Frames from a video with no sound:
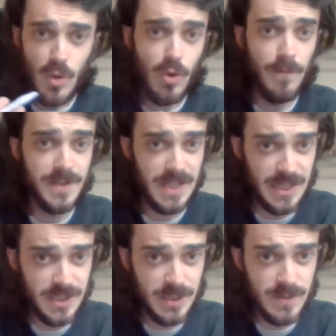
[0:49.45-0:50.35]

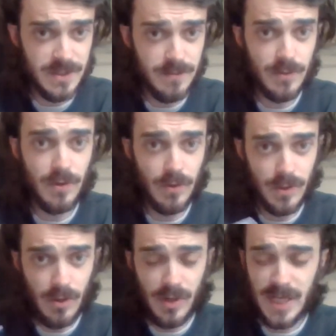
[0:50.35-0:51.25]
conversations with them
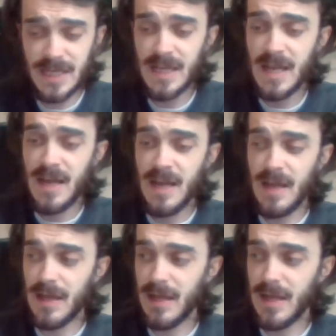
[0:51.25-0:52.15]
online,
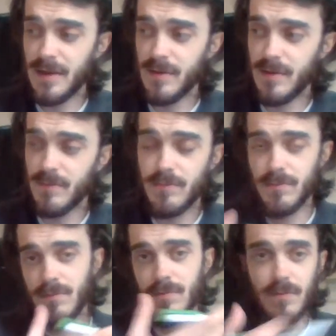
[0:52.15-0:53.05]
and
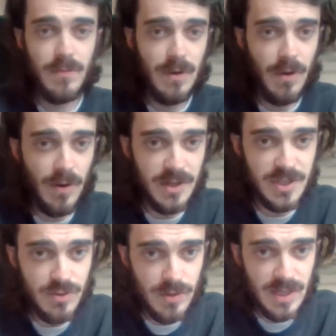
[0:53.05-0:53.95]
I
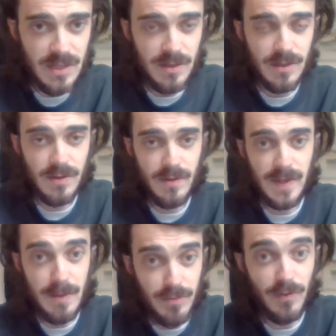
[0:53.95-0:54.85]
enjoy
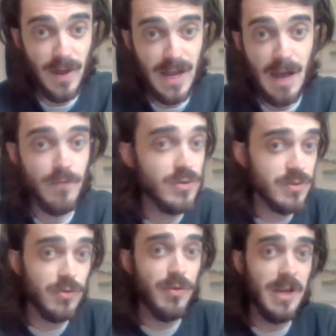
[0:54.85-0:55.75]
the input they have, not
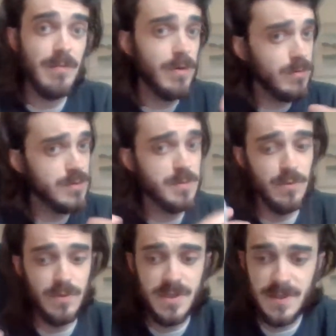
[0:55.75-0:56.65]
just on cricket but all
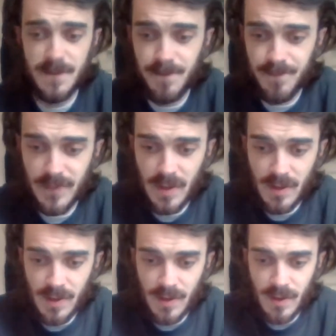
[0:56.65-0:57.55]
sports.
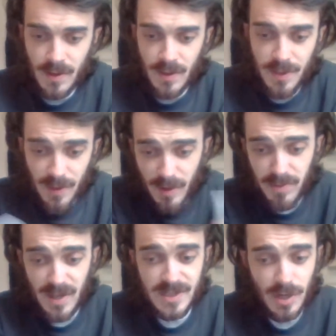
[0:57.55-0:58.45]
Third
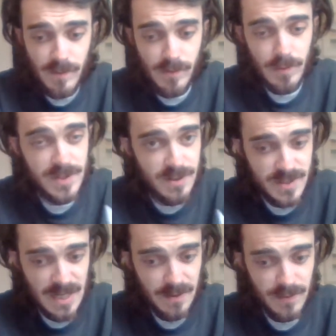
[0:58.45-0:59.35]
place overall is New
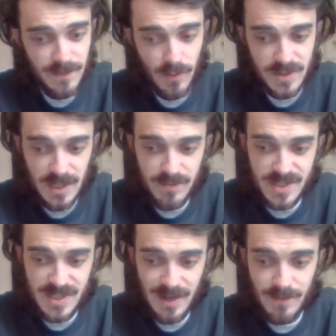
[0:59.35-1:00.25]
Zealand with
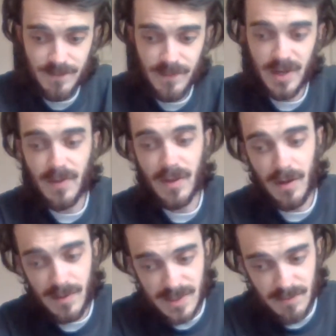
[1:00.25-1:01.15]
14%, but in the
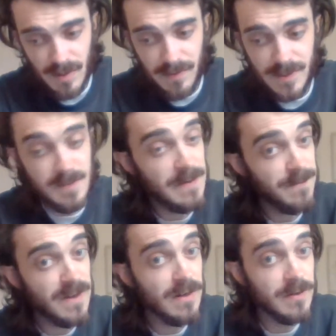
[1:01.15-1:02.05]
last month it's been
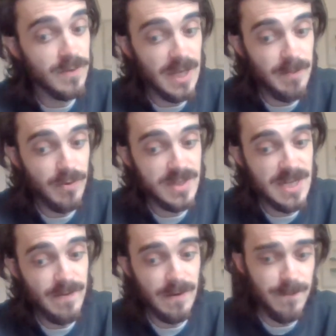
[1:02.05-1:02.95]
Finland with
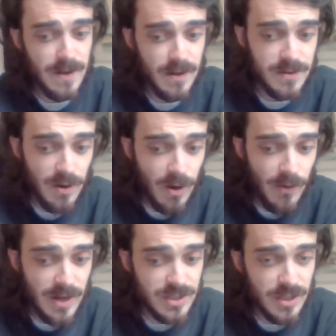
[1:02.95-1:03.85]
8.7%. Now Finland
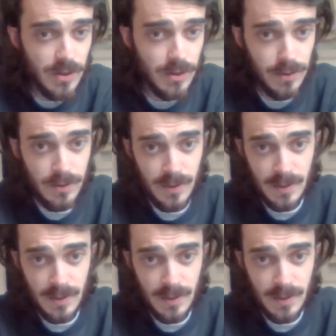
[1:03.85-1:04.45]
are actually on